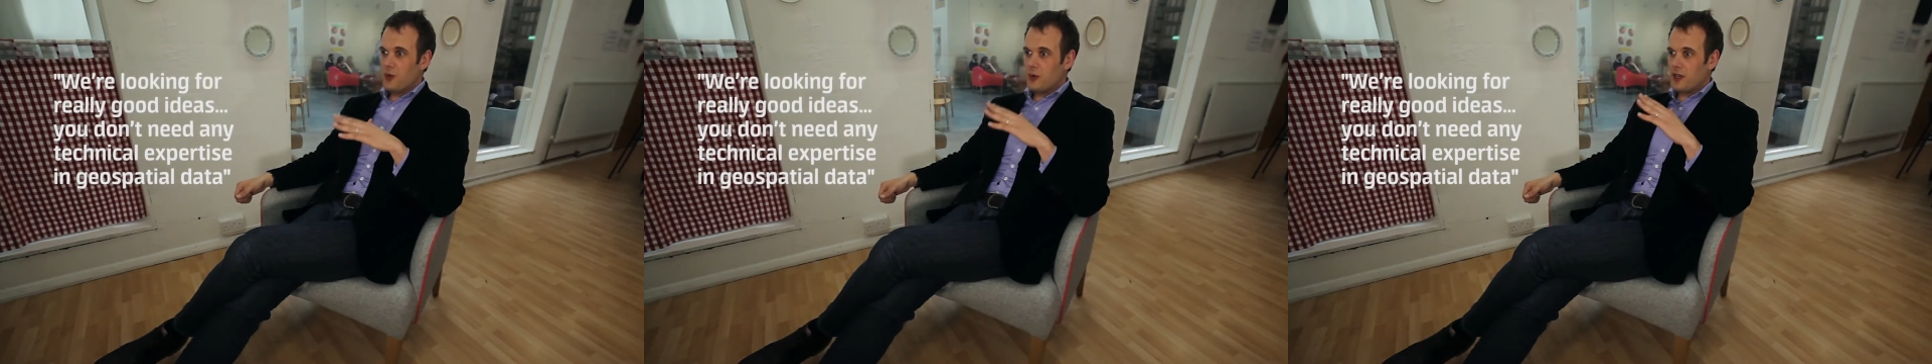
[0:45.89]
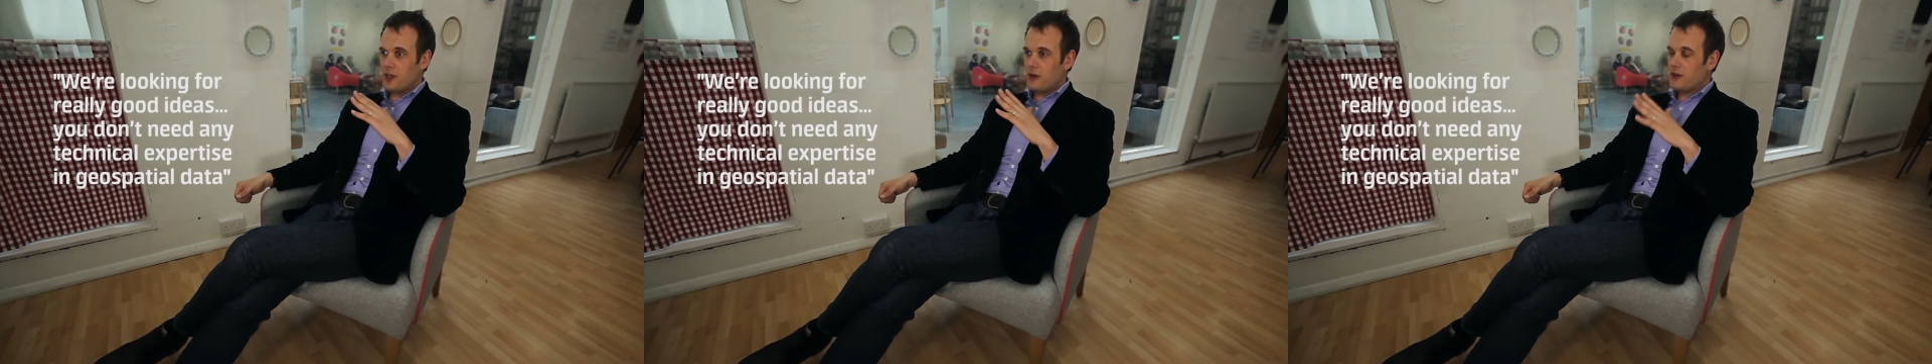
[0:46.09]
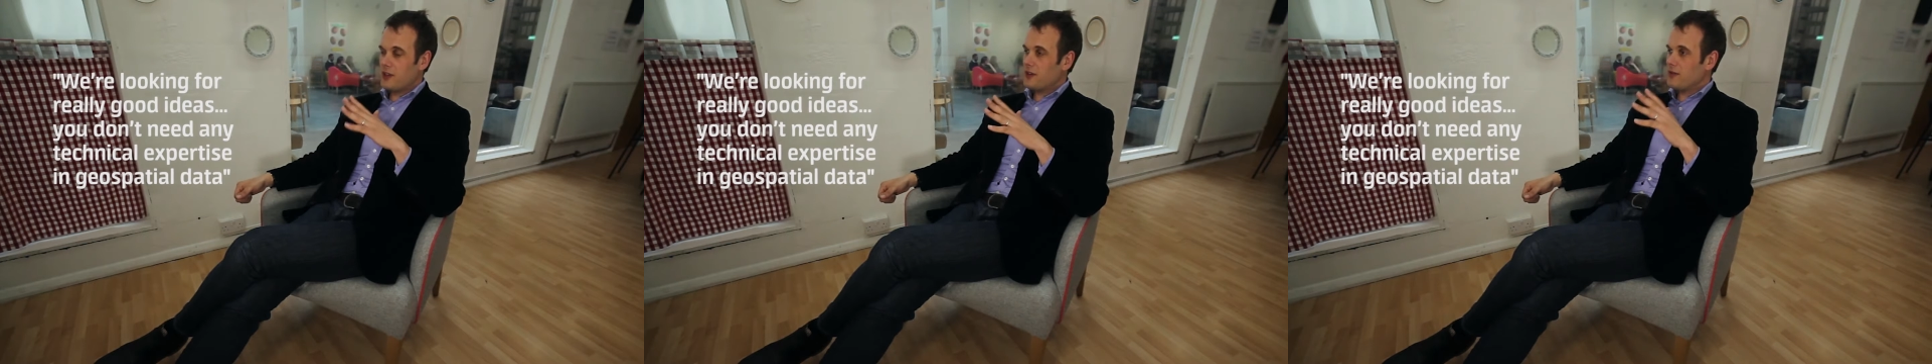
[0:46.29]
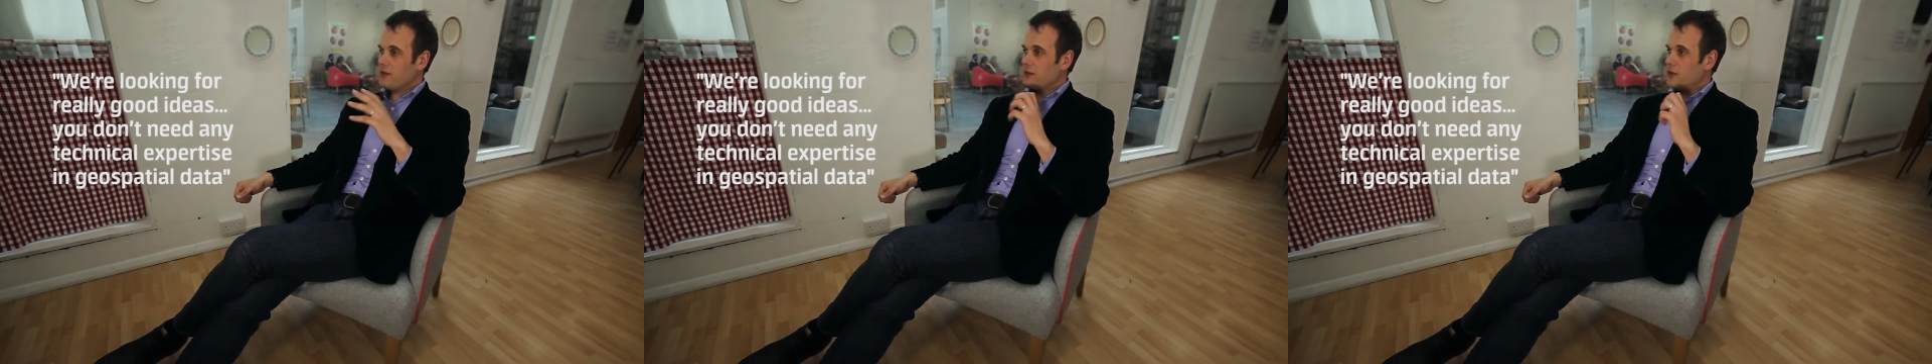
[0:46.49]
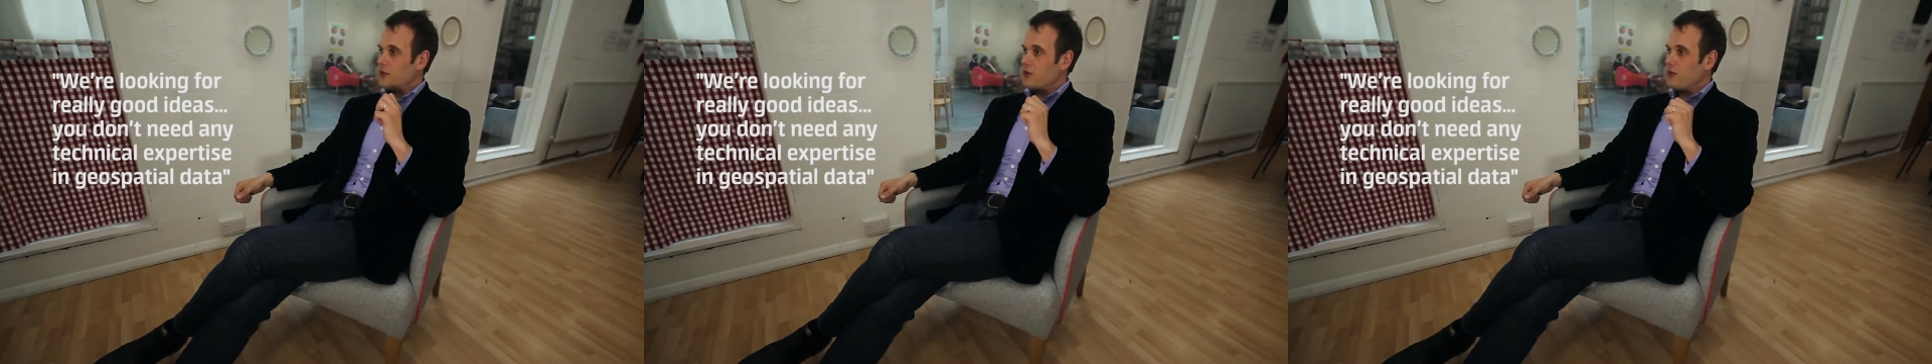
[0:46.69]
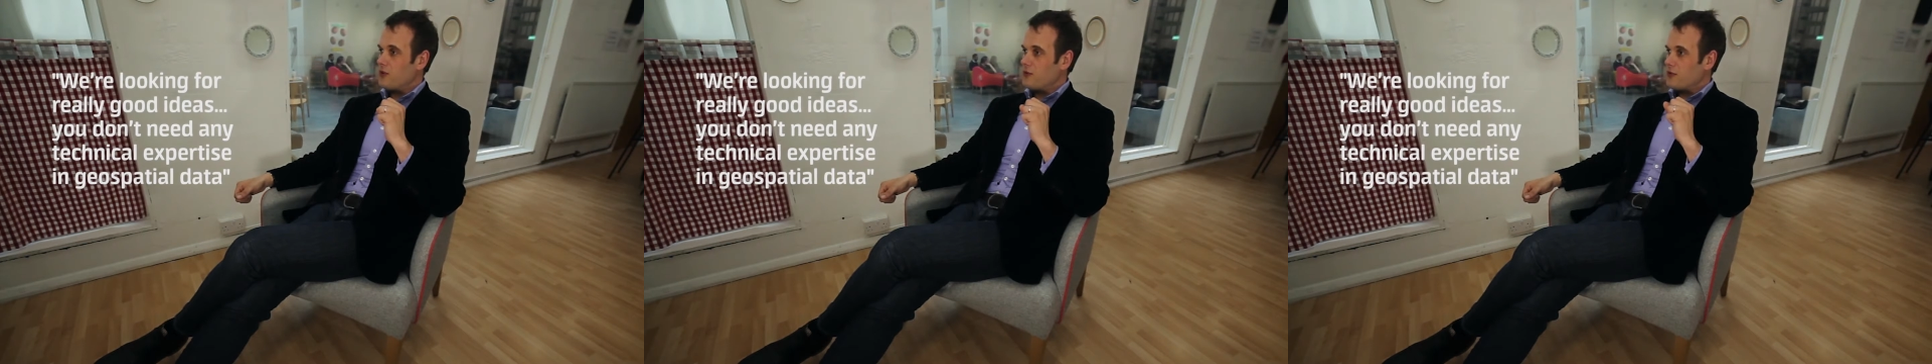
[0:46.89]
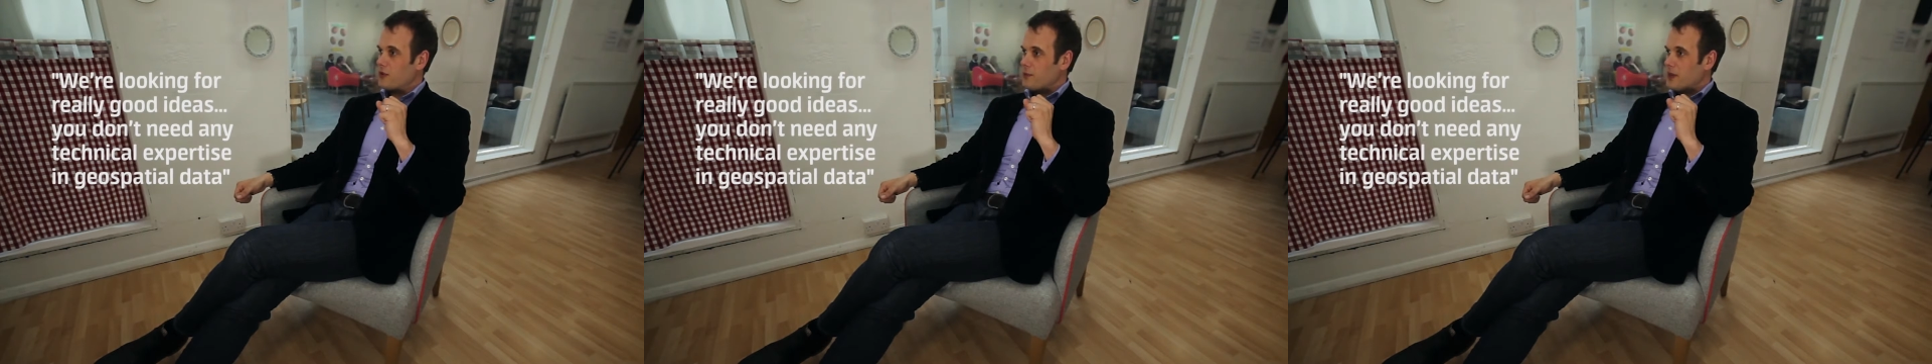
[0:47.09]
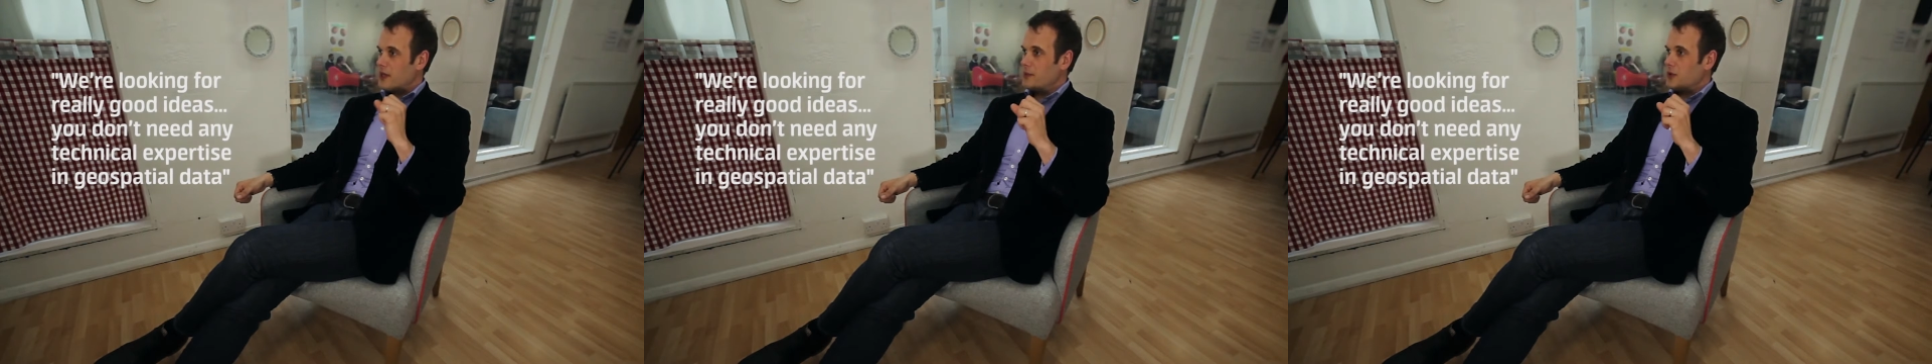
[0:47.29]
We're looking for,
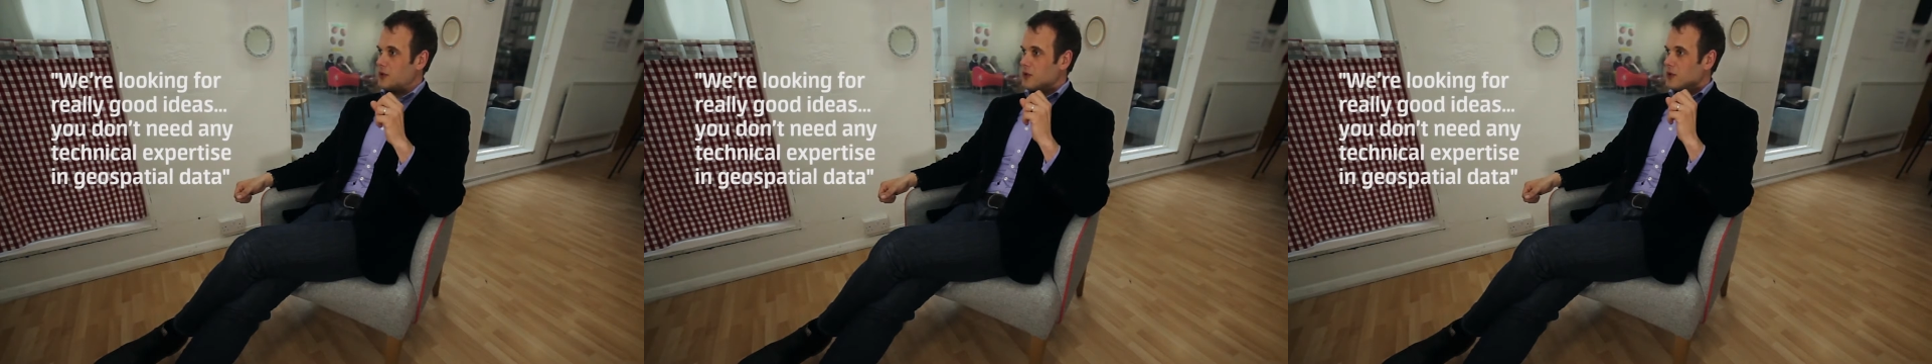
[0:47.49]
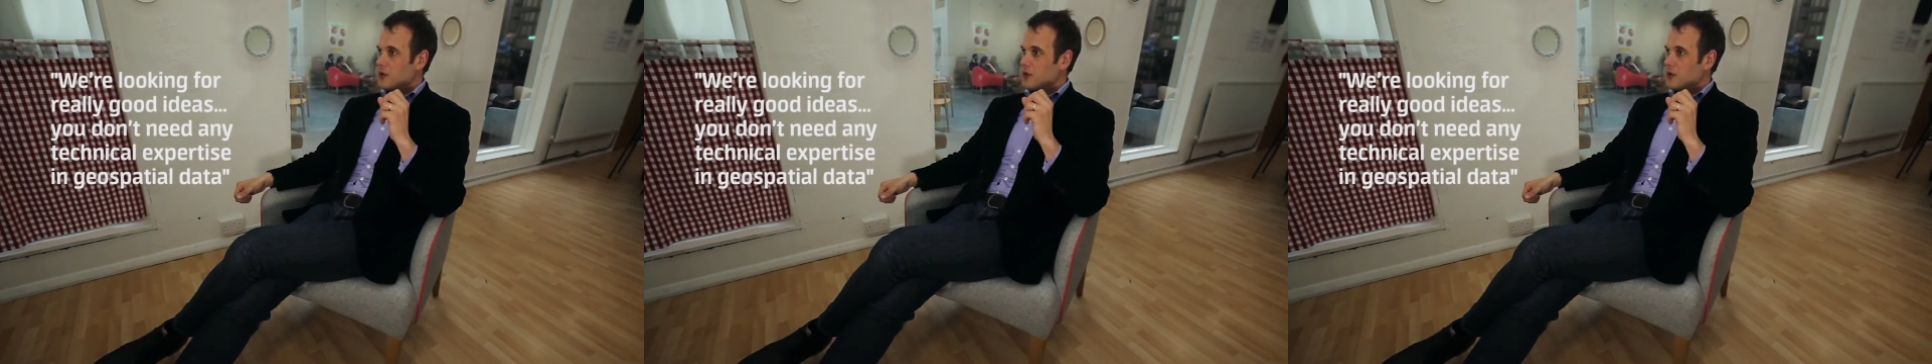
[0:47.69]
for people